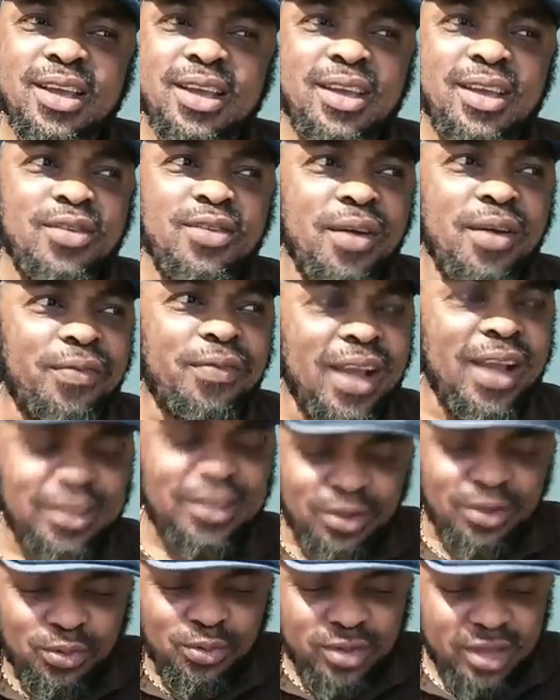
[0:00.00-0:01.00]
You are
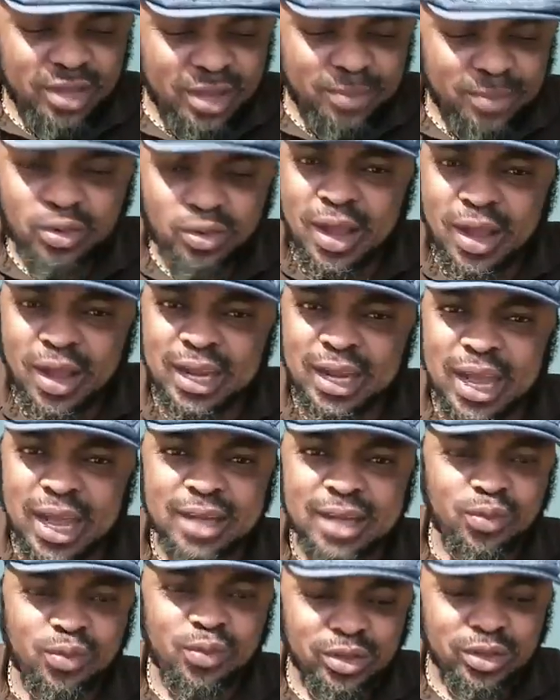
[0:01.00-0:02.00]
fighting, you came to our
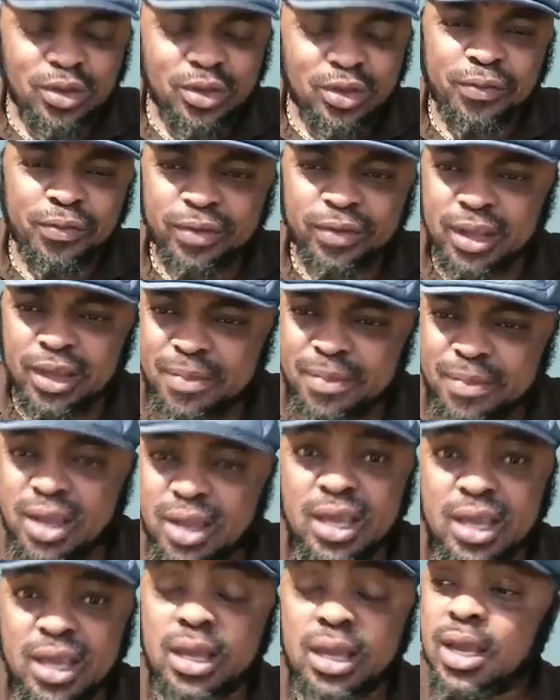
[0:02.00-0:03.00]
land with your...
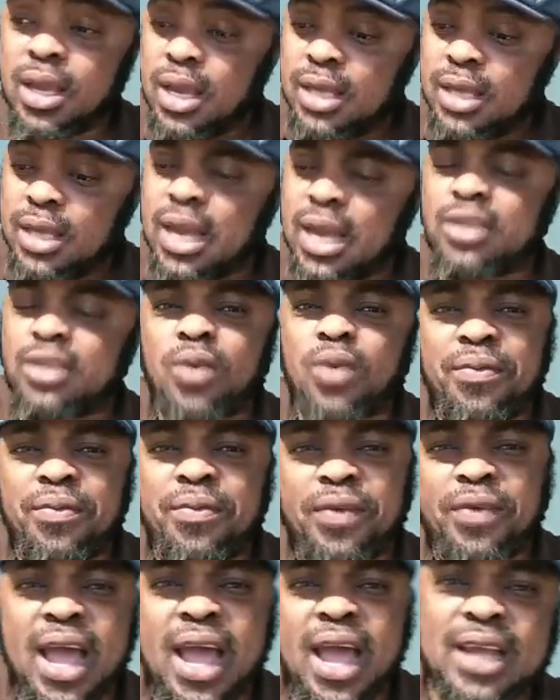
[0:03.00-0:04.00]
there is one
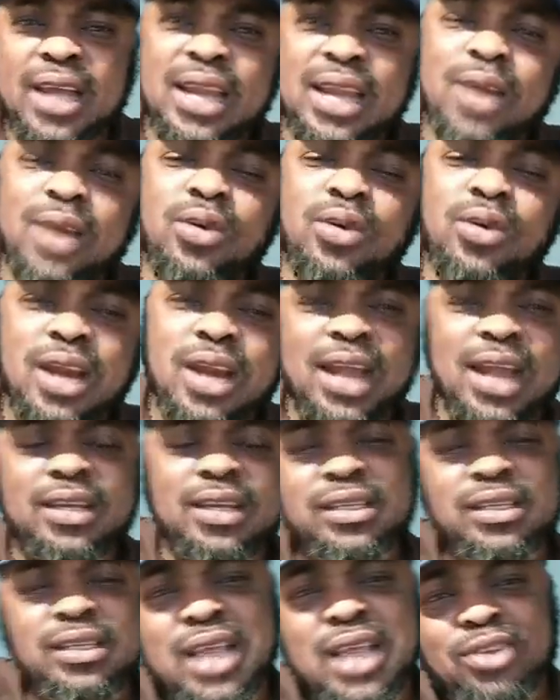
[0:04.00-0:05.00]
flag that look like
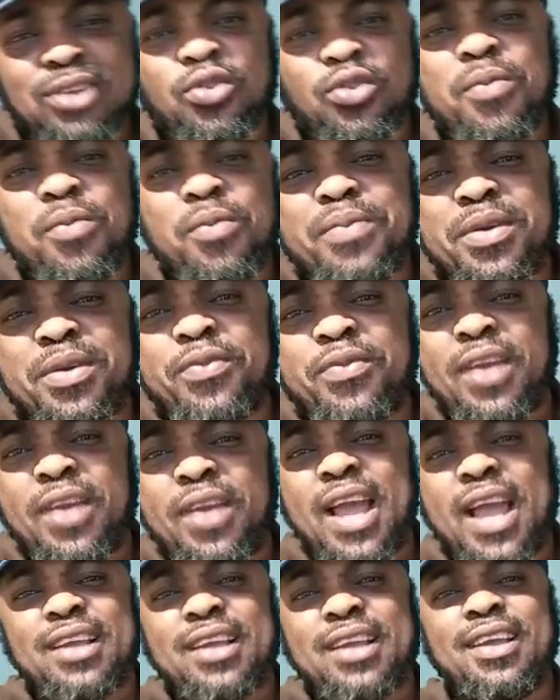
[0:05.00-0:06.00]
this, their Zombi
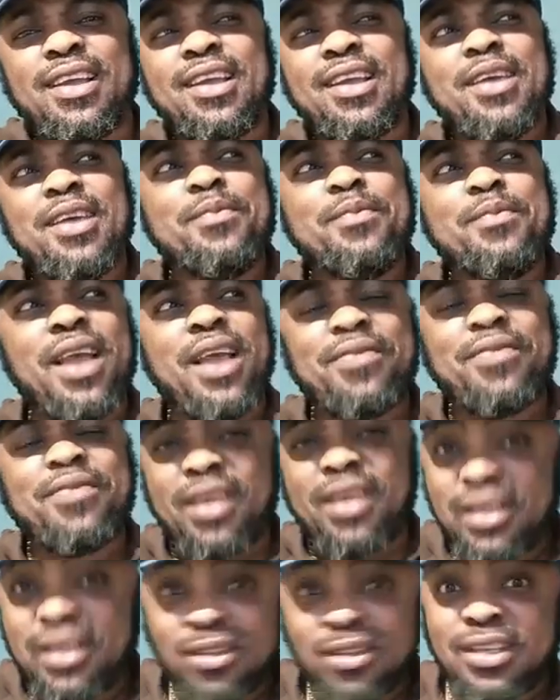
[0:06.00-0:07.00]
flag. Biafra.
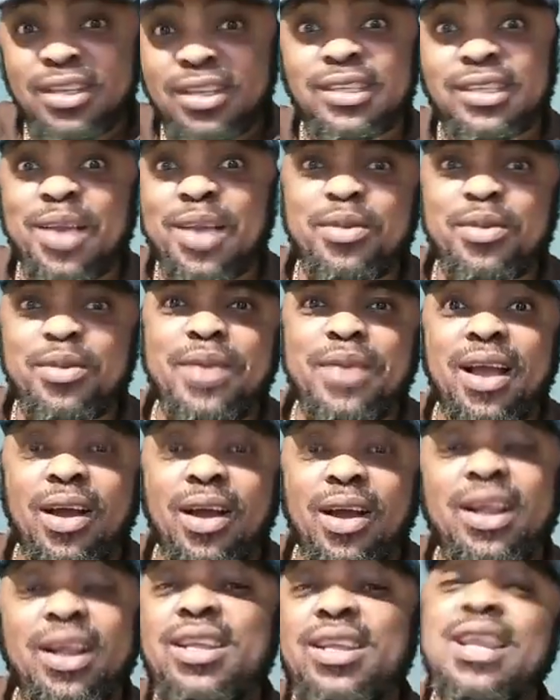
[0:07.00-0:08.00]
This thing, they are
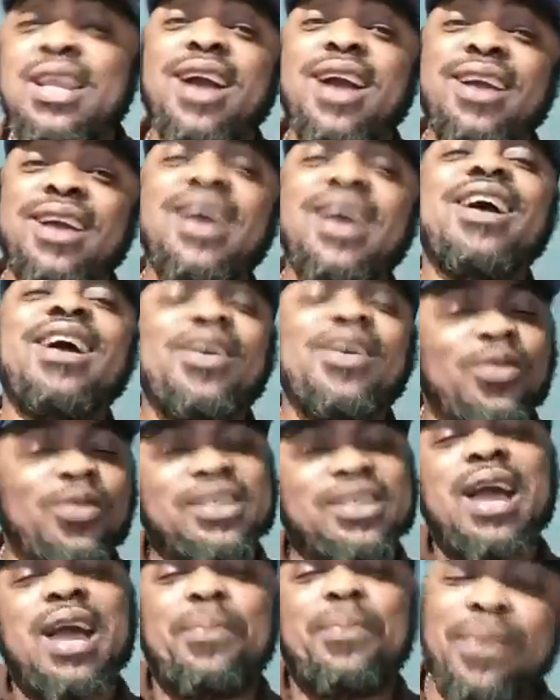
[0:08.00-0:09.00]
already,
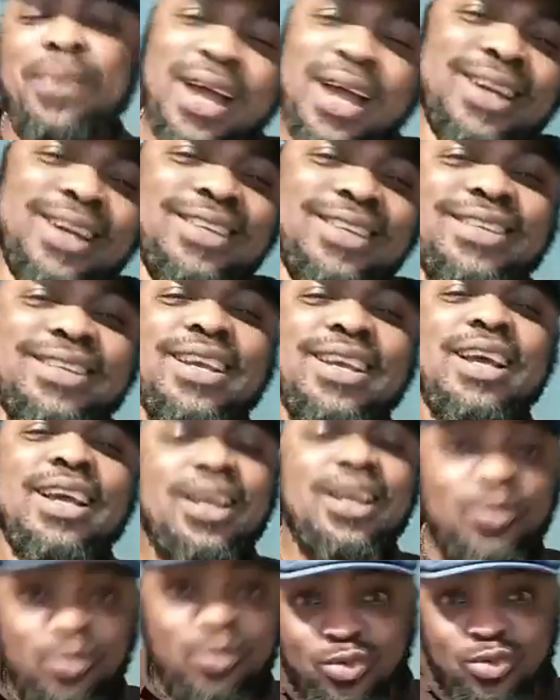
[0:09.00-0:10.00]
their plan is,
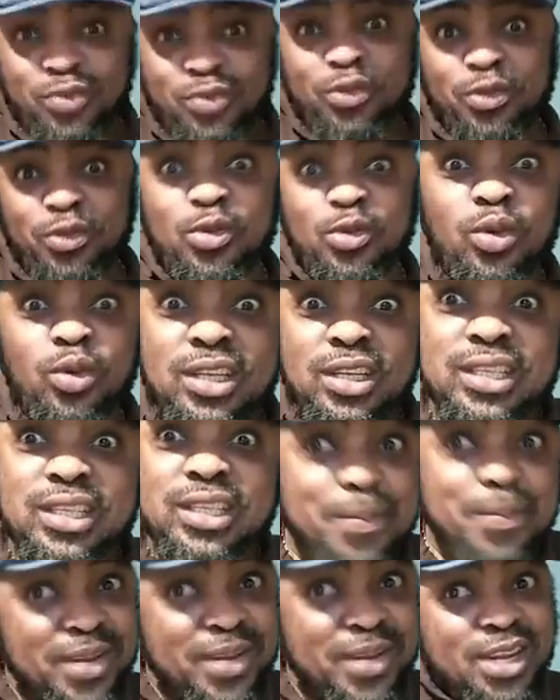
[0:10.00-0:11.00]
if you know, these
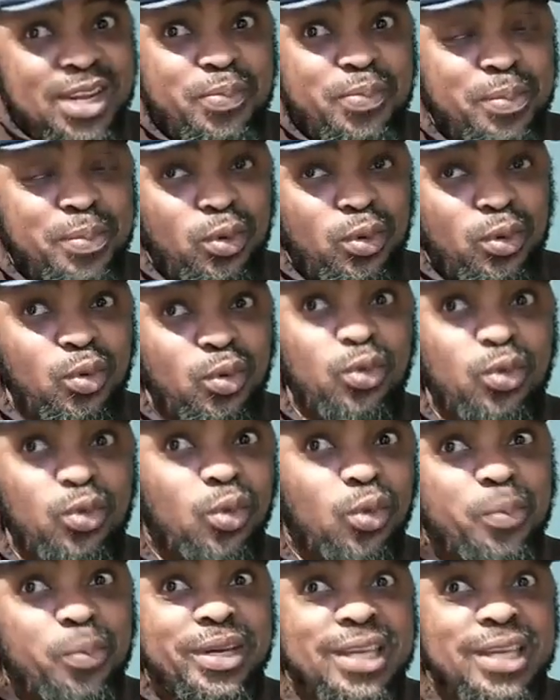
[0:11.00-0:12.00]
are Benin people who, you
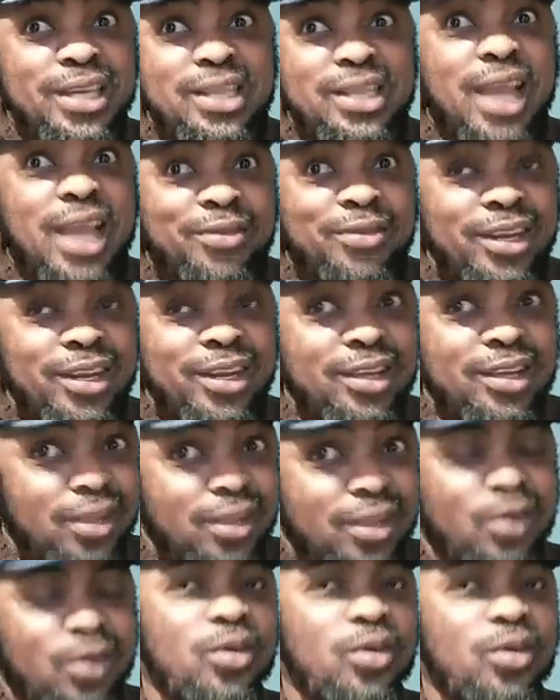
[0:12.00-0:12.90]
know, Benin, they are very,